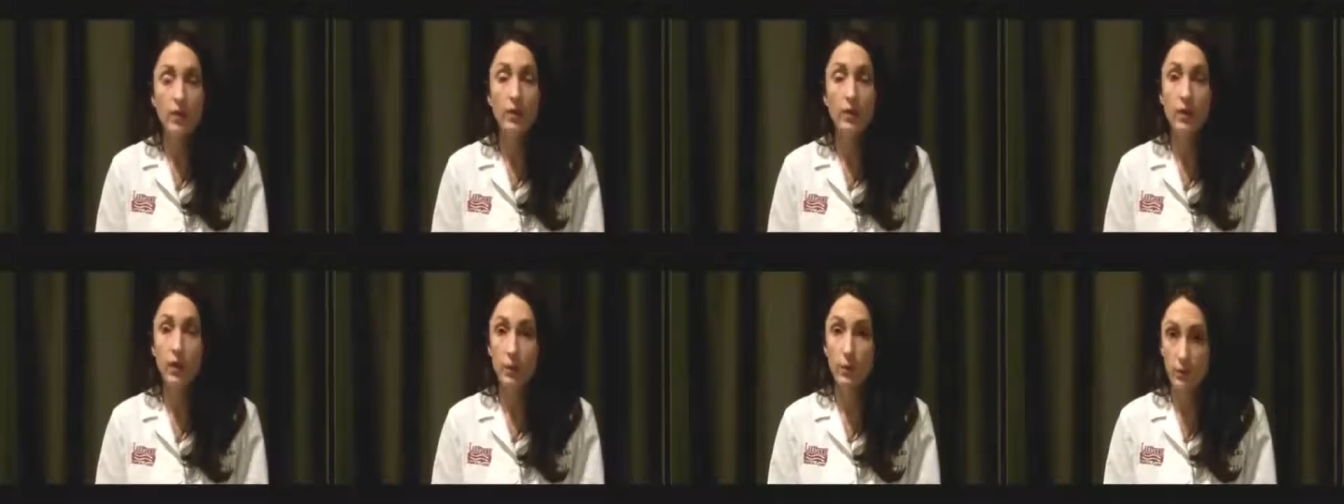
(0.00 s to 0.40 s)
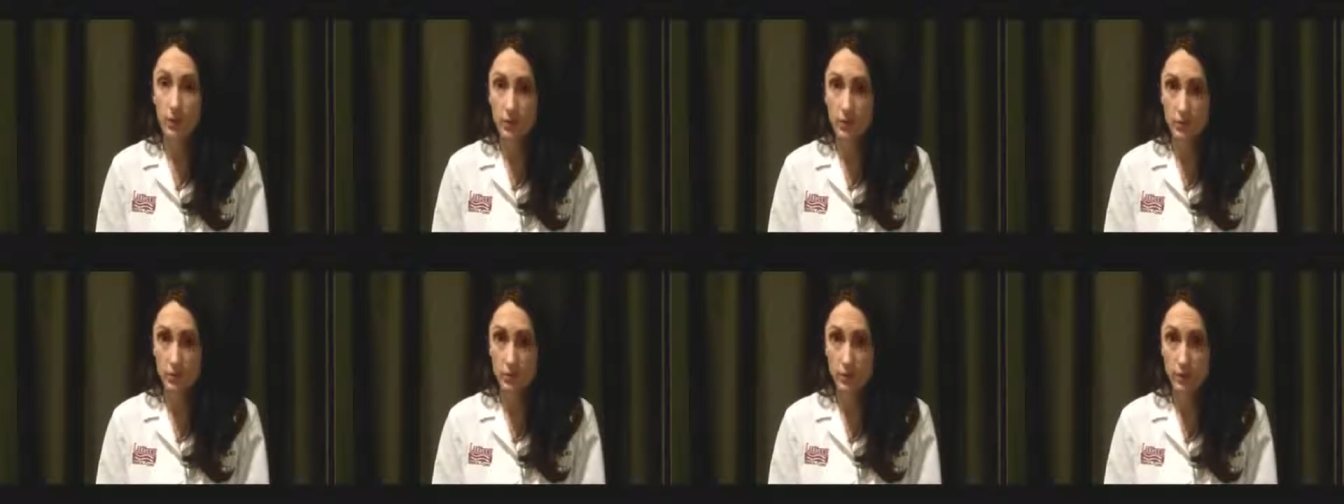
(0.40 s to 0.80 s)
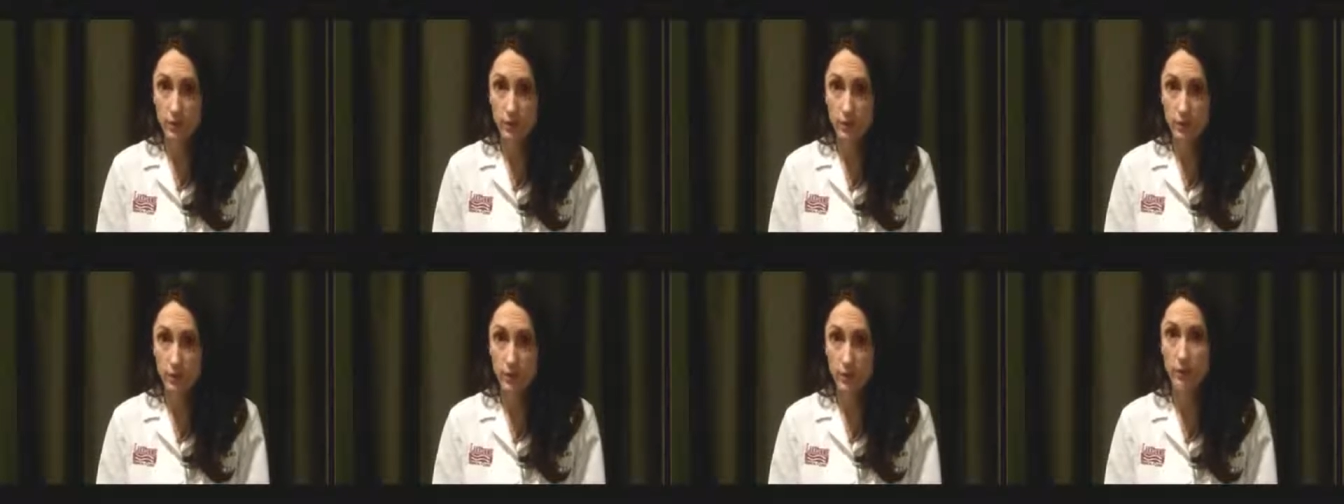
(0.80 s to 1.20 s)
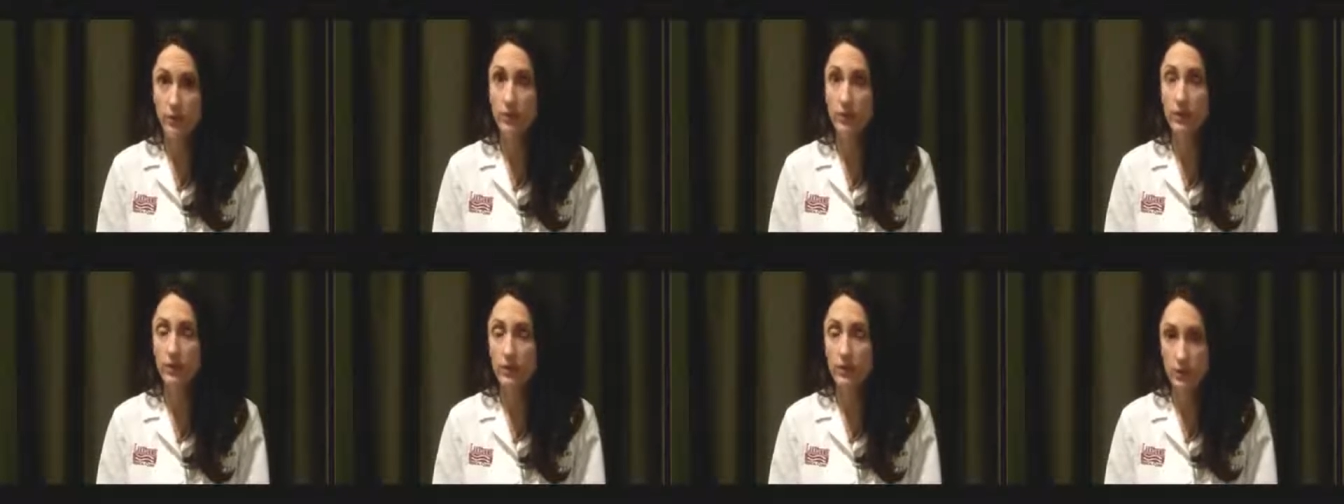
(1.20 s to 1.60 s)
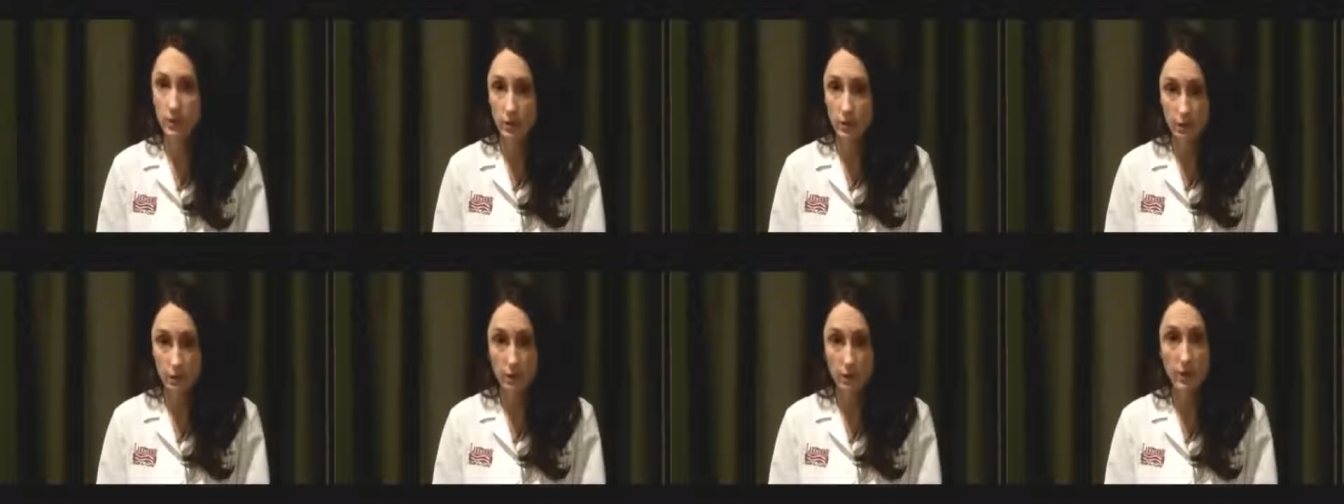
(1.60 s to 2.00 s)
There are risks to it, but also
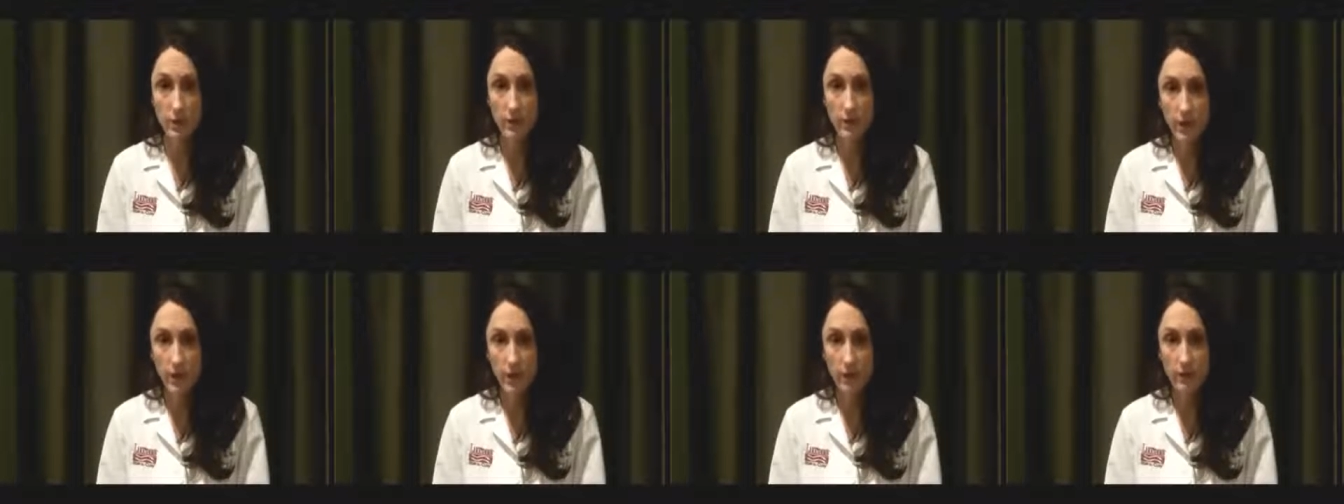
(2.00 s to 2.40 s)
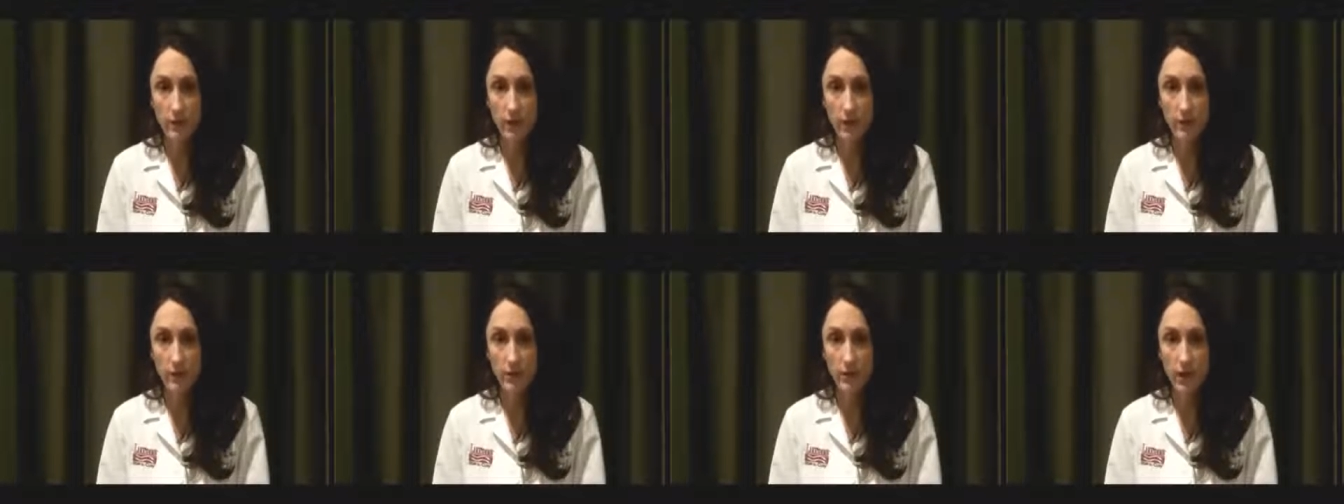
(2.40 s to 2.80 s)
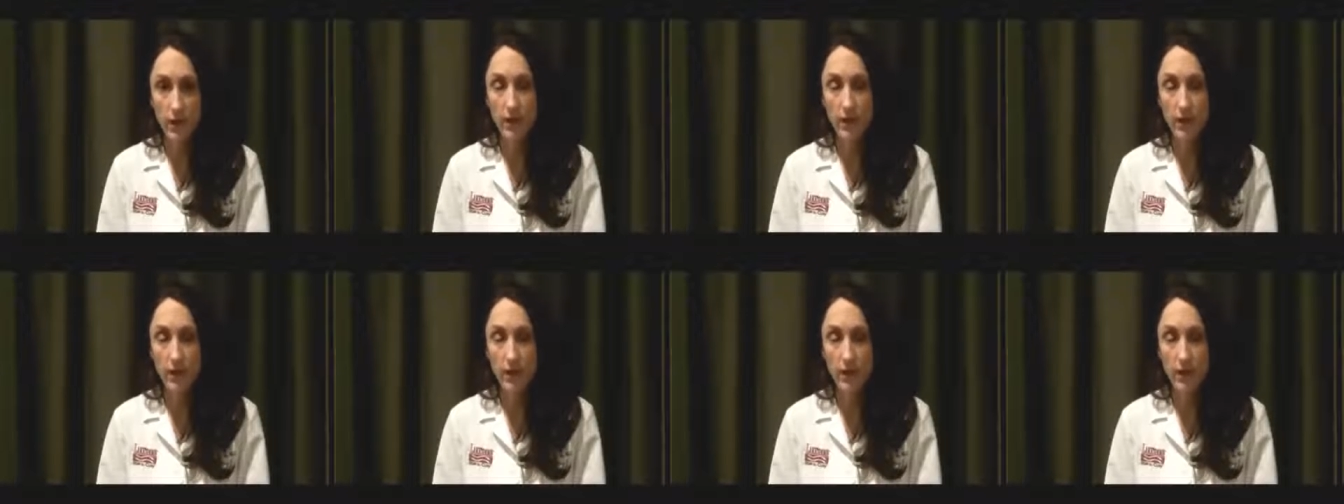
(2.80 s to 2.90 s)
significant benefits.